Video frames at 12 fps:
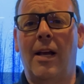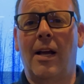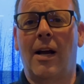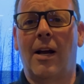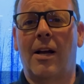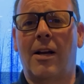
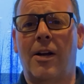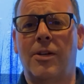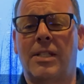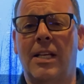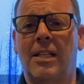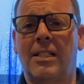You gotta go
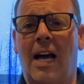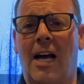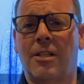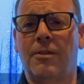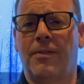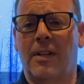see the
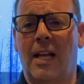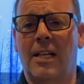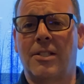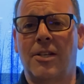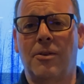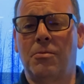doctor for
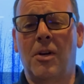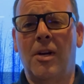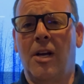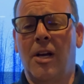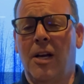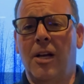that, so
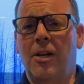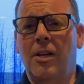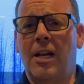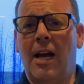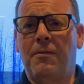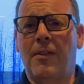
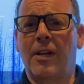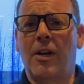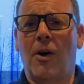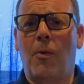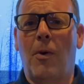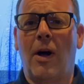you definitely
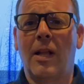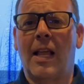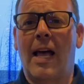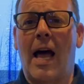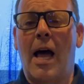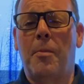don't want
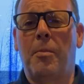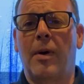that.